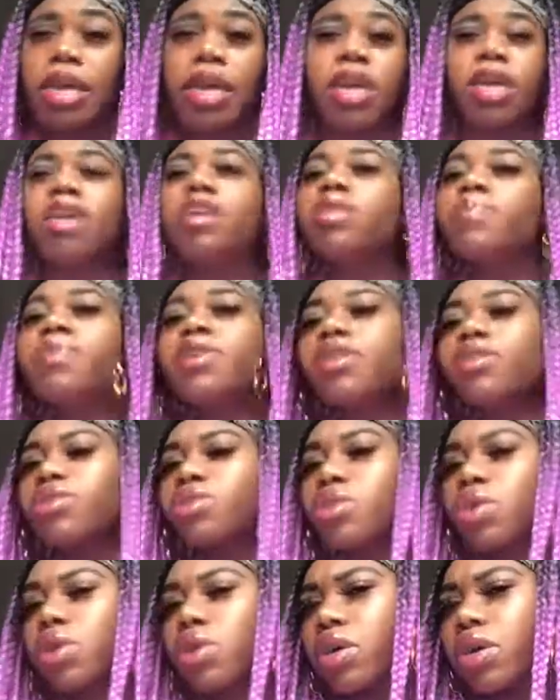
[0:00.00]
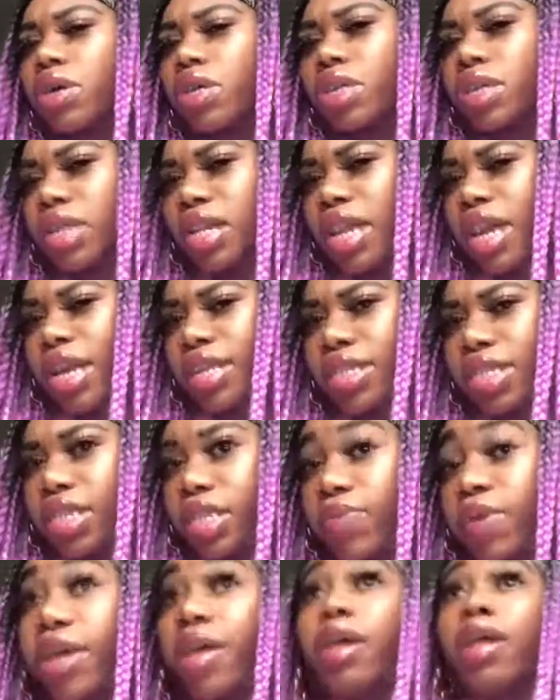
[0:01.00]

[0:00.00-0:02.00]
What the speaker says: It depends on the class anyway,